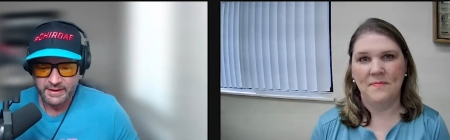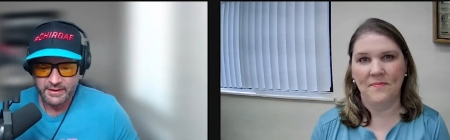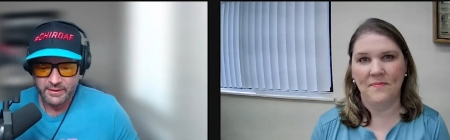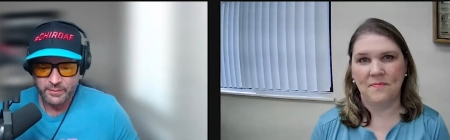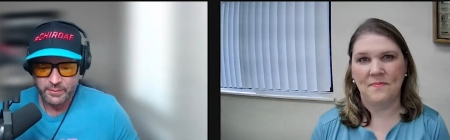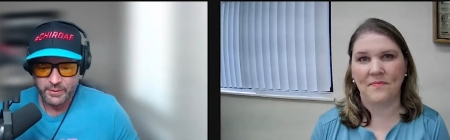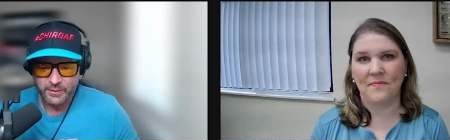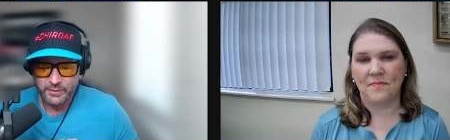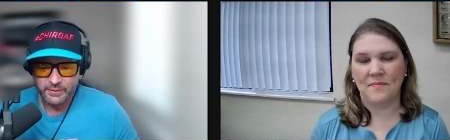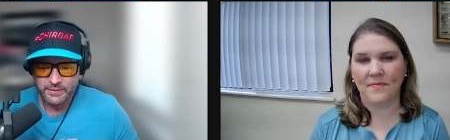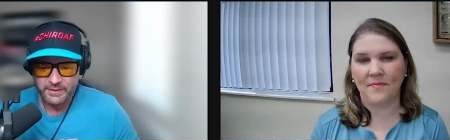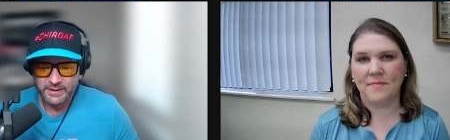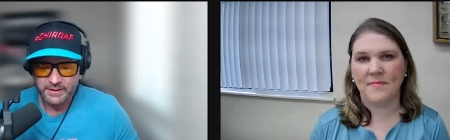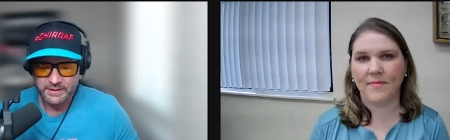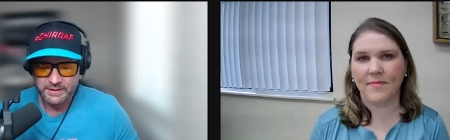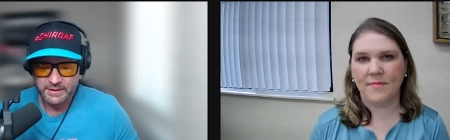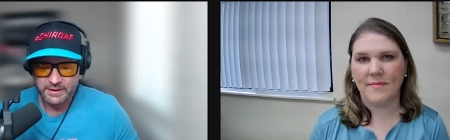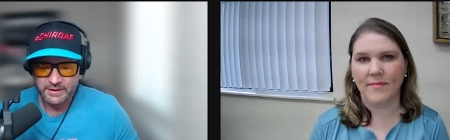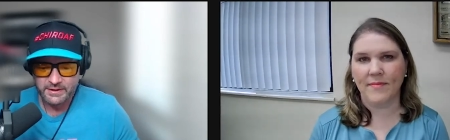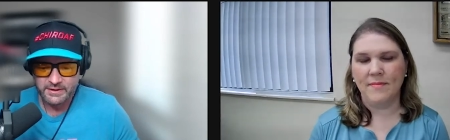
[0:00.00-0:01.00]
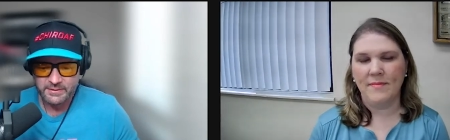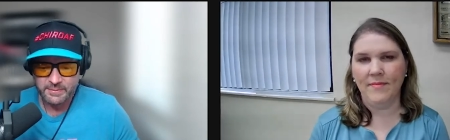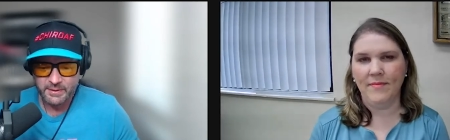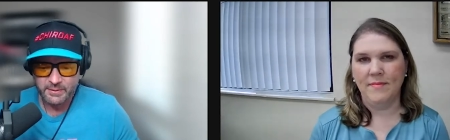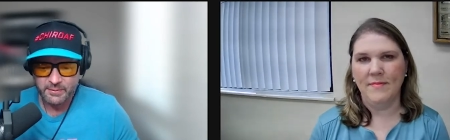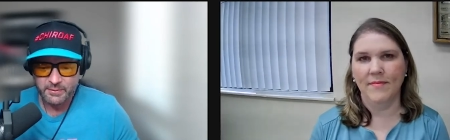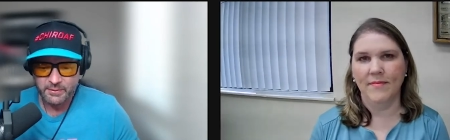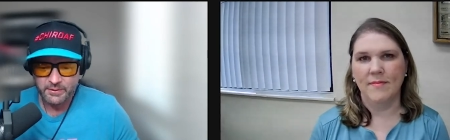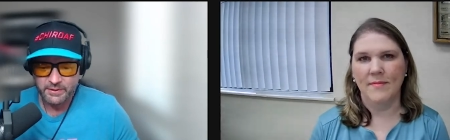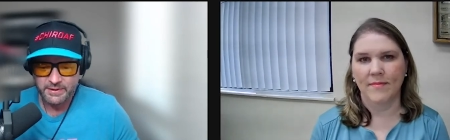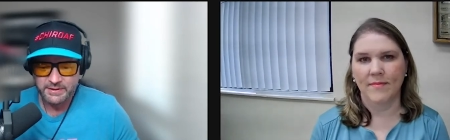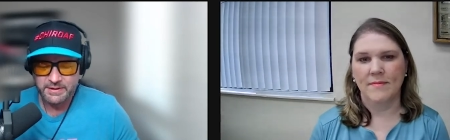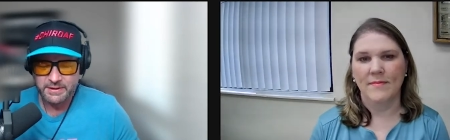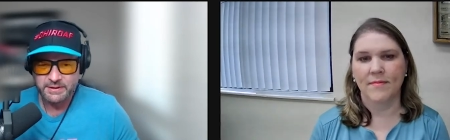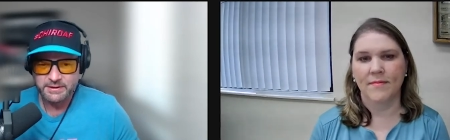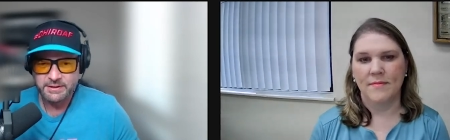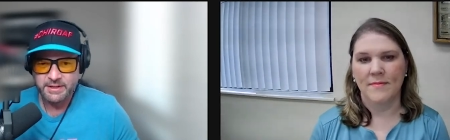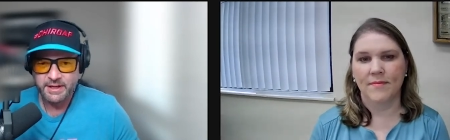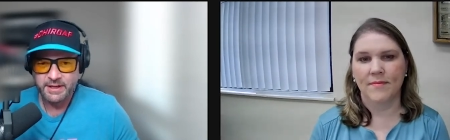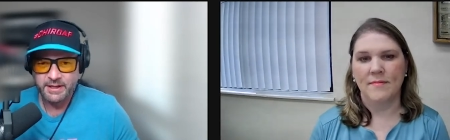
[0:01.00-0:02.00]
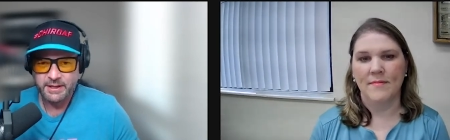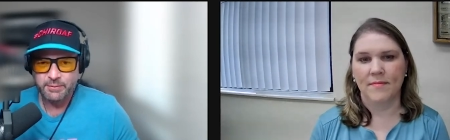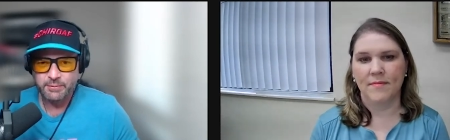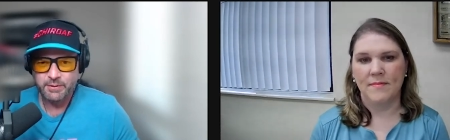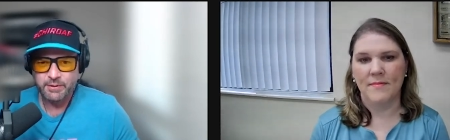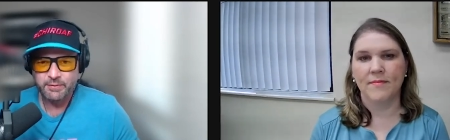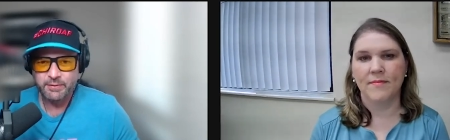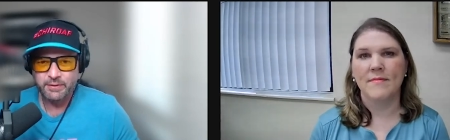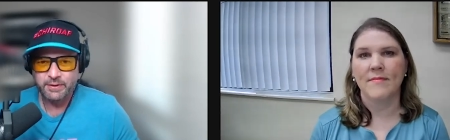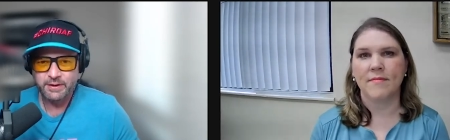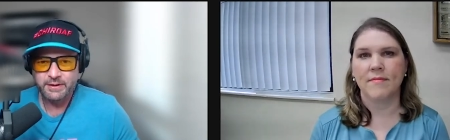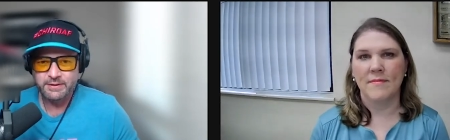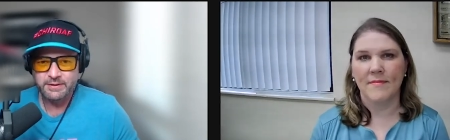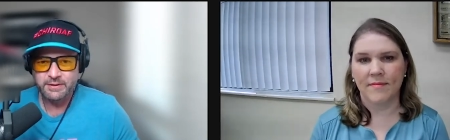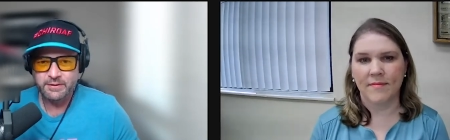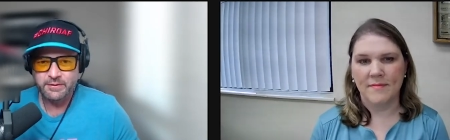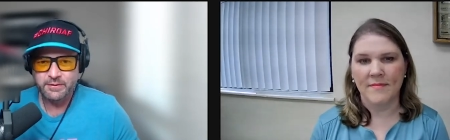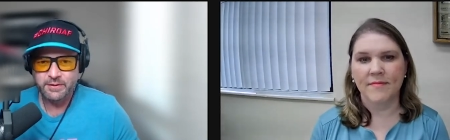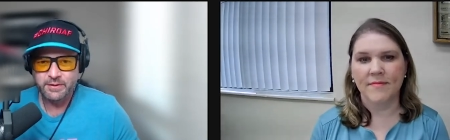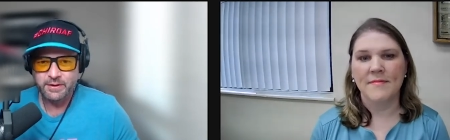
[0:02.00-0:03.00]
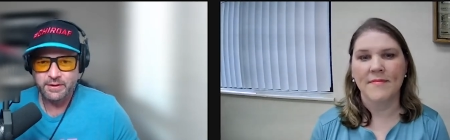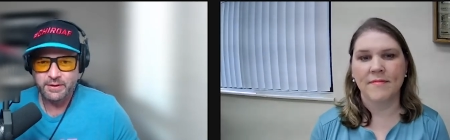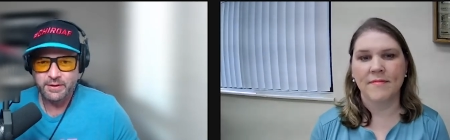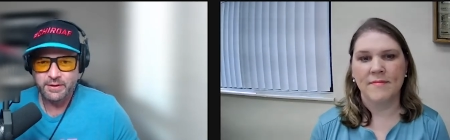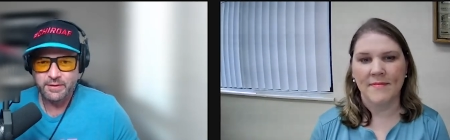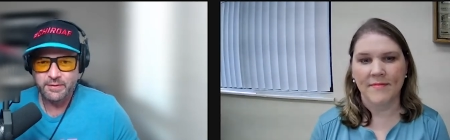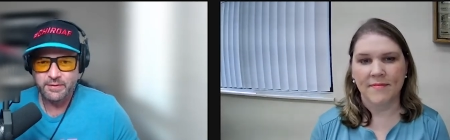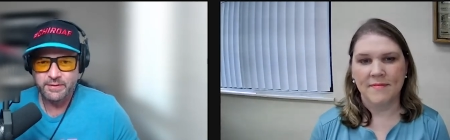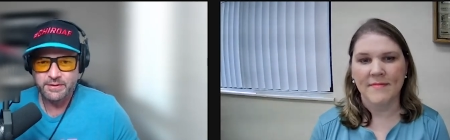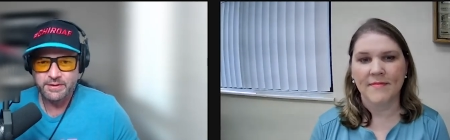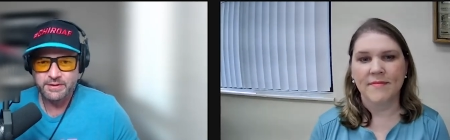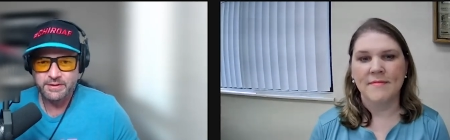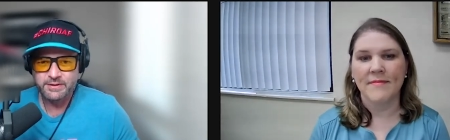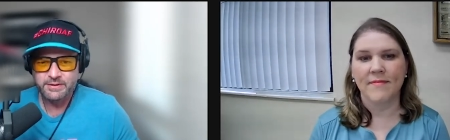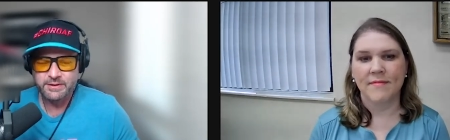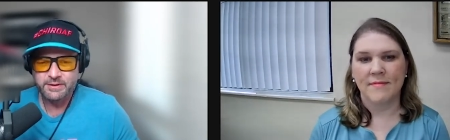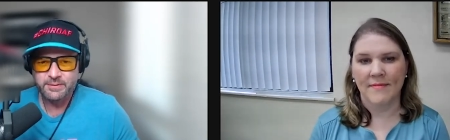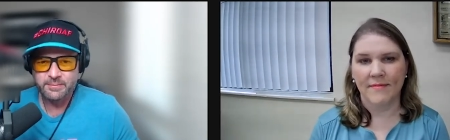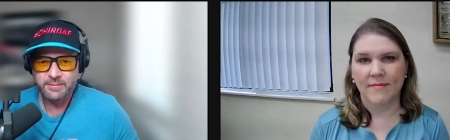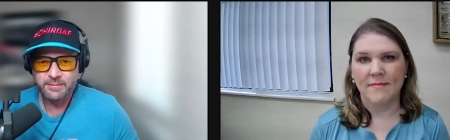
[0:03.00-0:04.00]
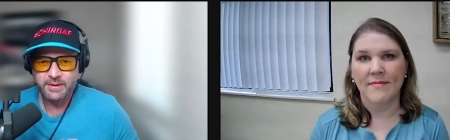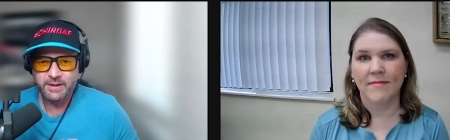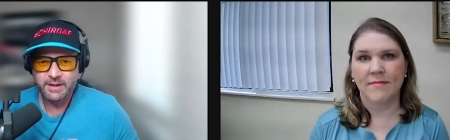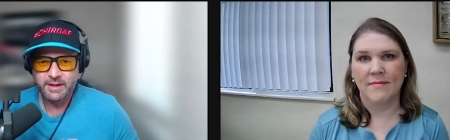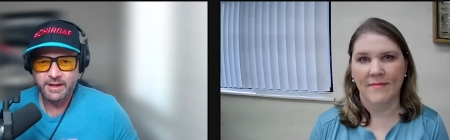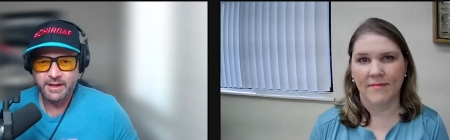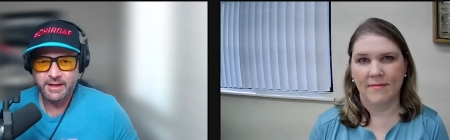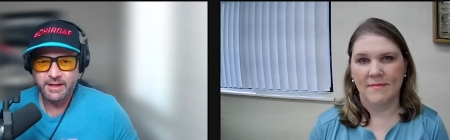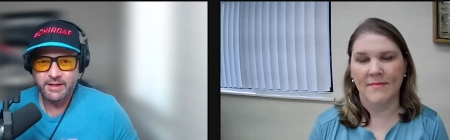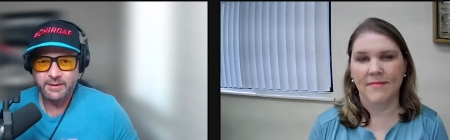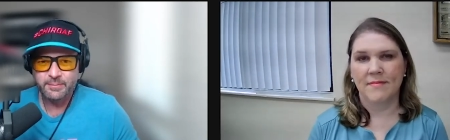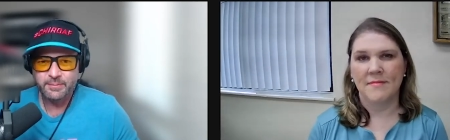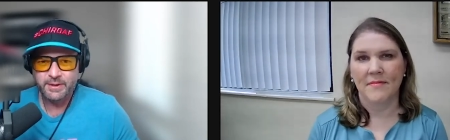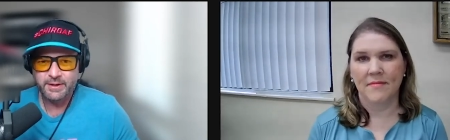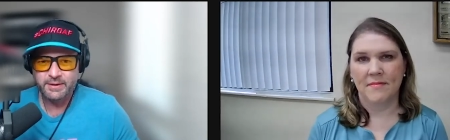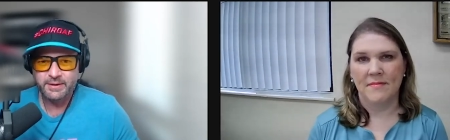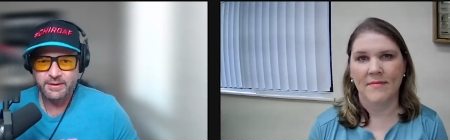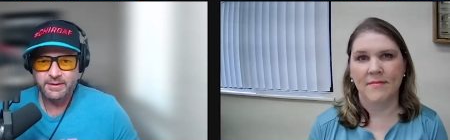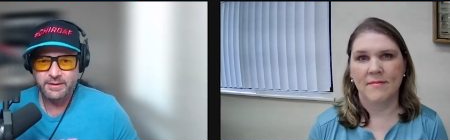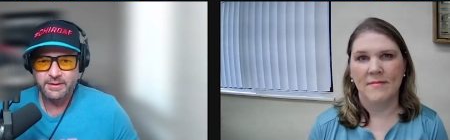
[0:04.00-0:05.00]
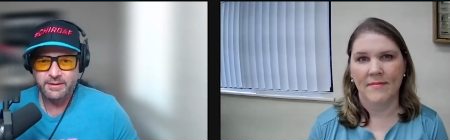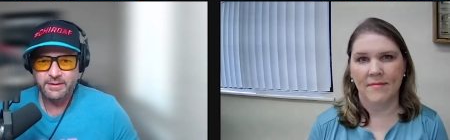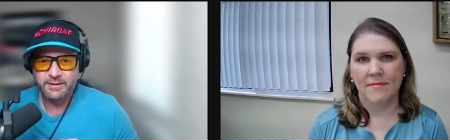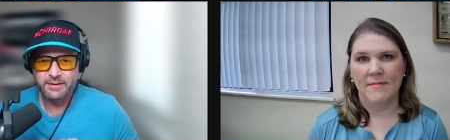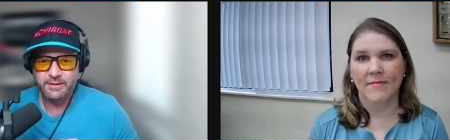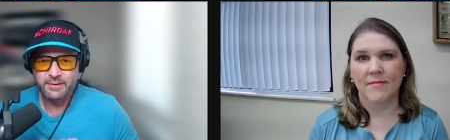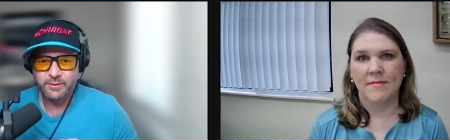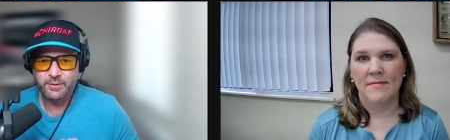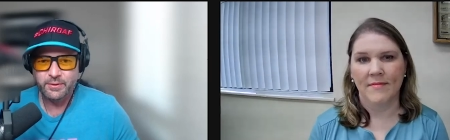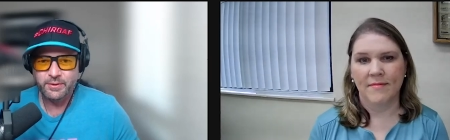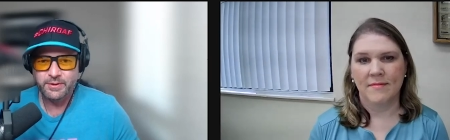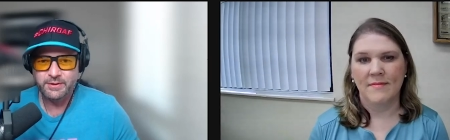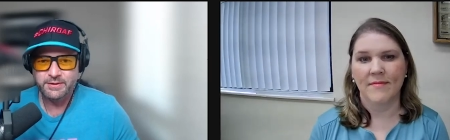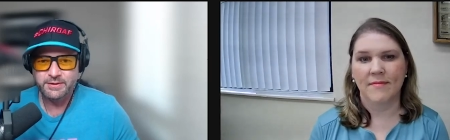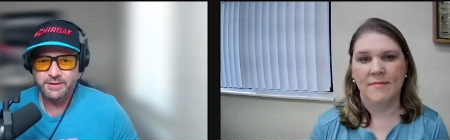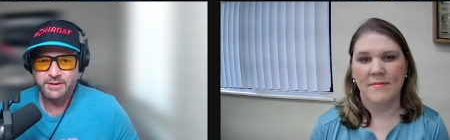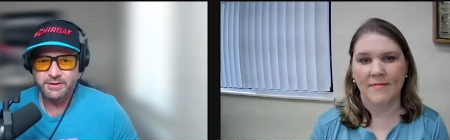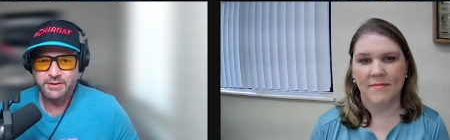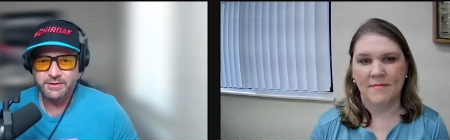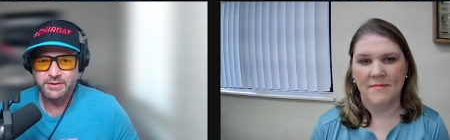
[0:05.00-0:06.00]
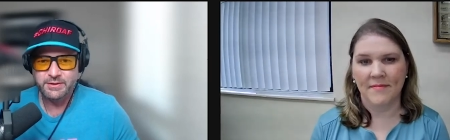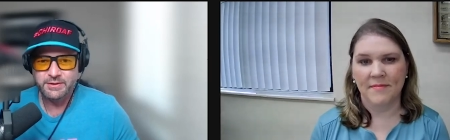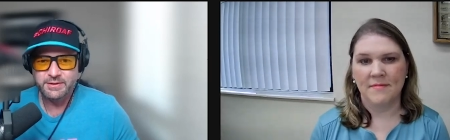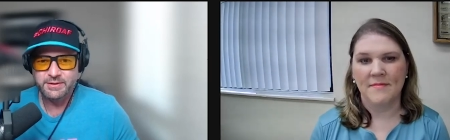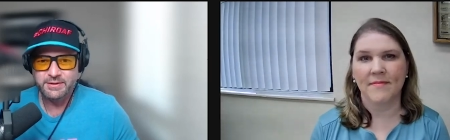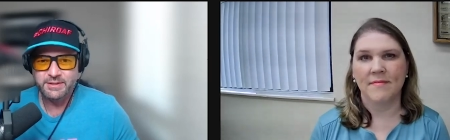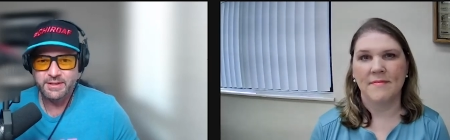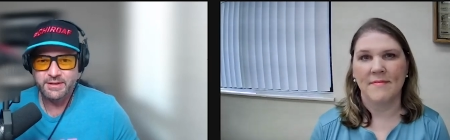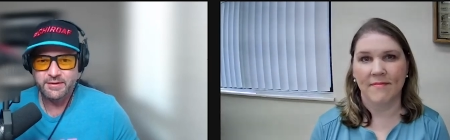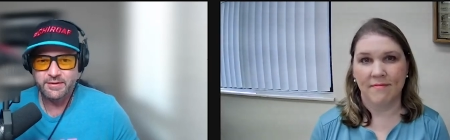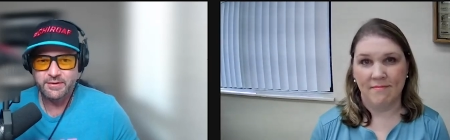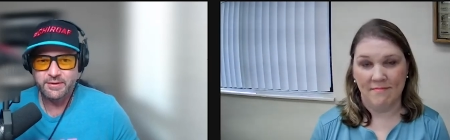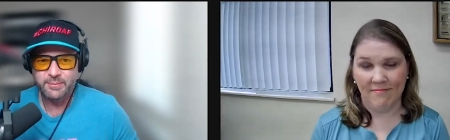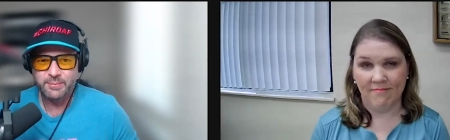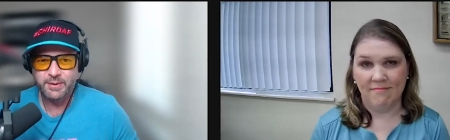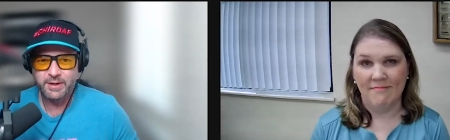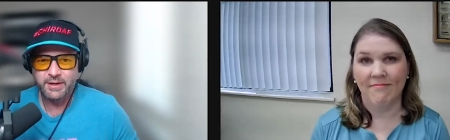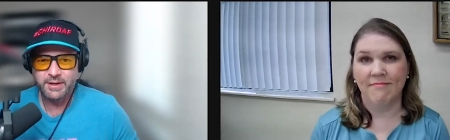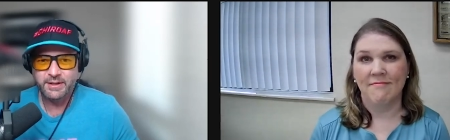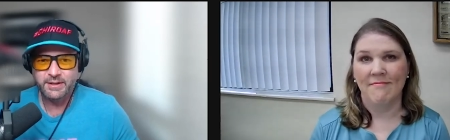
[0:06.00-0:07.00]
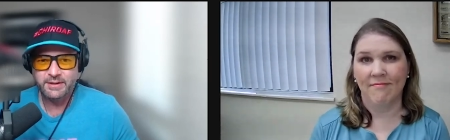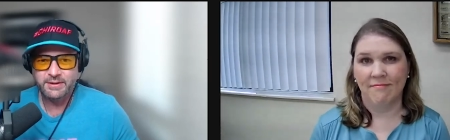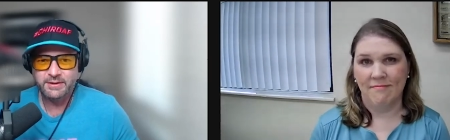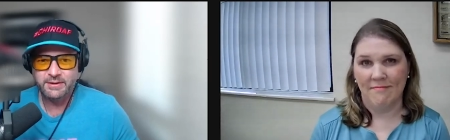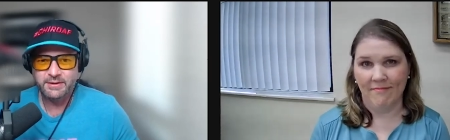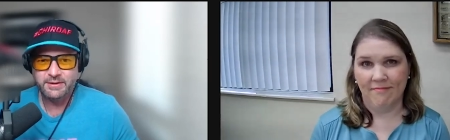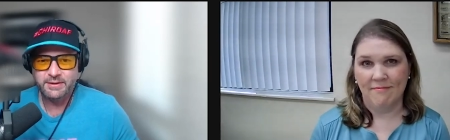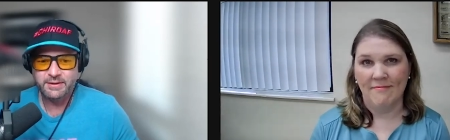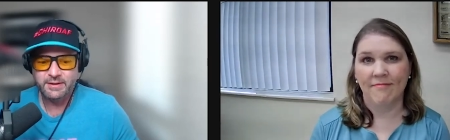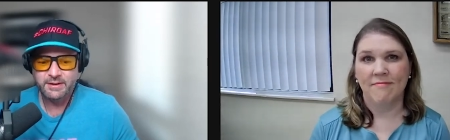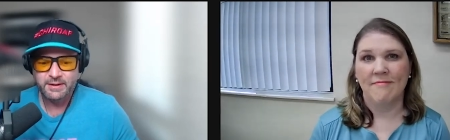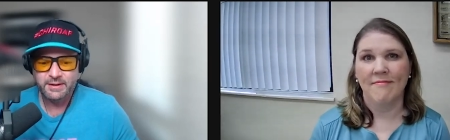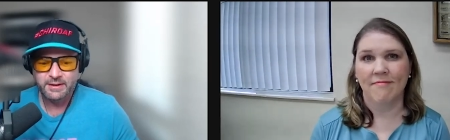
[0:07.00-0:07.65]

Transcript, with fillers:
Speaker 1: quote that talks about releasing tiny rivulets over the nervous system that animate the organs, tissues, and cell of the body to